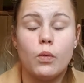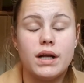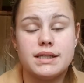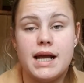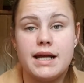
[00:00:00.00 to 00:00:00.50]

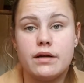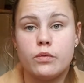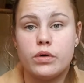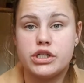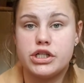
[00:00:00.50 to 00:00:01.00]
one day
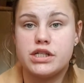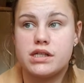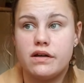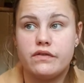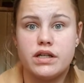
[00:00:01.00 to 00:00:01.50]
when she
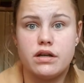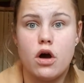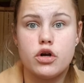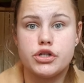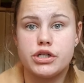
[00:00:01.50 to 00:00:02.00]
surfed in
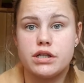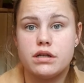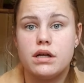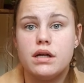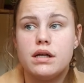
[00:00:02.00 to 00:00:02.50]
the ocean,